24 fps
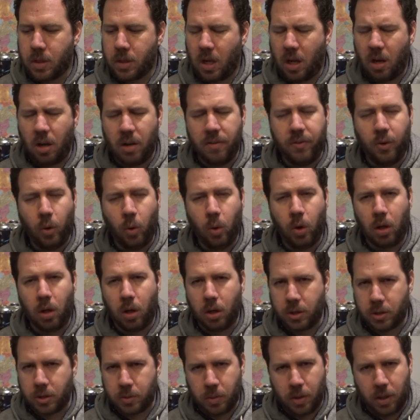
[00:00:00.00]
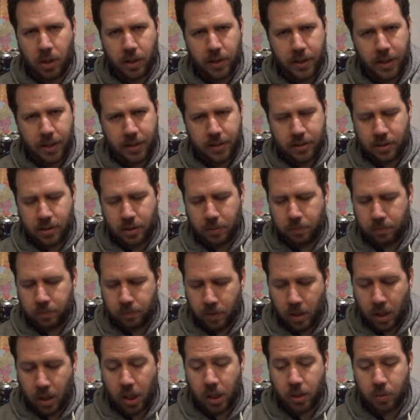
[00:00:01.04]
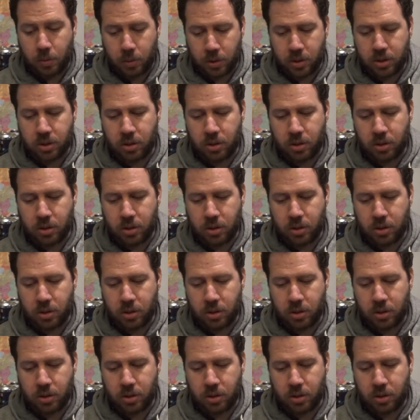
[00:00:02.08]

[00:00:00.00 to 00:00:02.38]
if all lagers were like this, I would